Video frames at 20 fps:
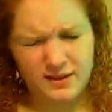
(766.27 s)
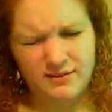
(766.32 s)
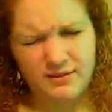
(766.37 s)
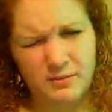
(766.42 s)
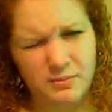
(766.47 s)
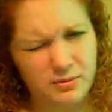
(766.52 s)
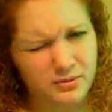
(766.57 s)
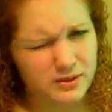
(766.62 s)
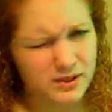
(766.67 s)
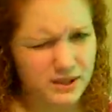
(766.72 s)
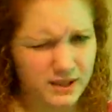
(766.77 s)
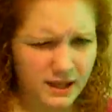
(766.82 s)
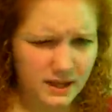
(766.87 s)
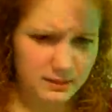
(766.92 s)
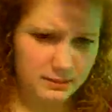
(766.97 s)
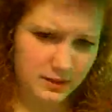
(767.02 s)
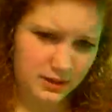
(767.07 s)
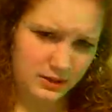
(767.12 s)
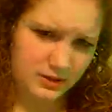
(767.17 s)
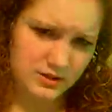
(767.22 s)
If you're pulling it
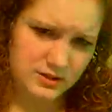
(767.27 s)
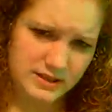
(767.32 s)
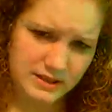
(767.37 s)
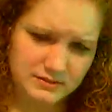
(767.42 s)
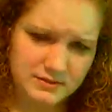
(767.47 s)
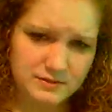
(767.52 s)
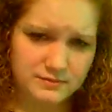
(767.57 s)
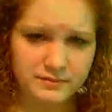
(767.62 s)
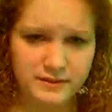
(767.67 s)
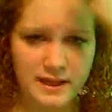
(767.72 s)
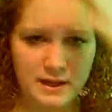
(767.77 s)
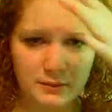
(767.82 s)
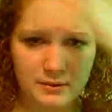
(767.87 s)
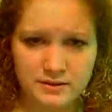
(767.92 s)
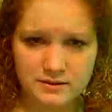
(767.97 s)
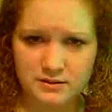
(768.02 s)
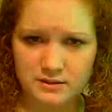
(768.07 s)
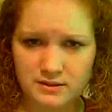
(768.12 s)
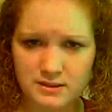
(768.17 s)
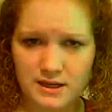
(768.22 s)
up and you just have some
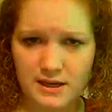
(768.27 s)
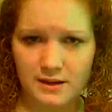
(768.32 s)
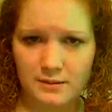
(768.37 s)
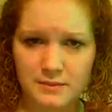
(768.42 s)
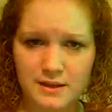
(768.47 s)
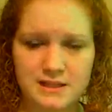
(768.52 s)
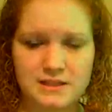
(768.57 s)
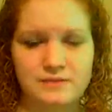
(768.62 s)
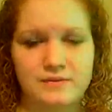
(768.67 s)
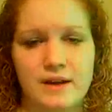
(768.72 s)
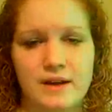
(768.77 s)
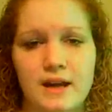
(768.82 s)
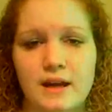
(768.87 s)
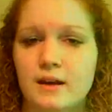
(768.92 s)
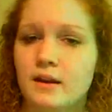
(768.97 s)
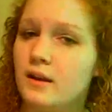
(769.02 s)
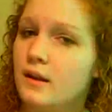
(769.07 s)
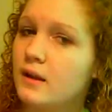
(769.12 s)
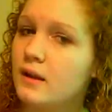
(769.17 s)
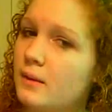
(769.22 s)
flyaways on top, that's
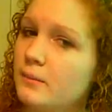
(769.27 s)
fine.